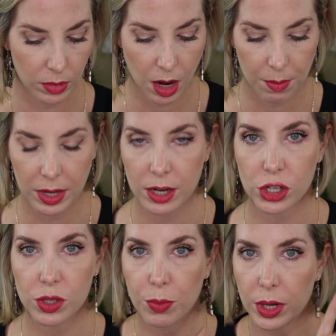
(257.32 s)
I'm gonna
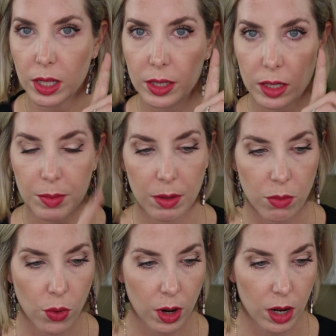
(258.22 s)
just put a little bit
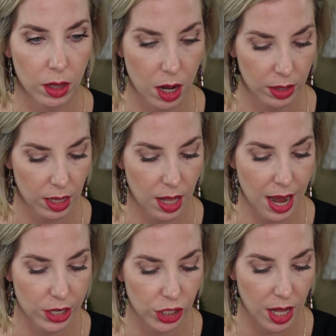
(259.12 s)
more along the
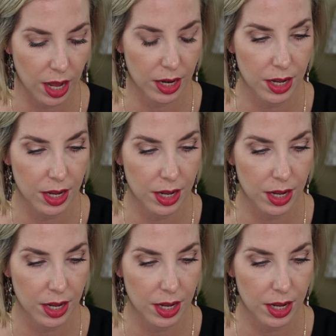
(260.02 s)
lash line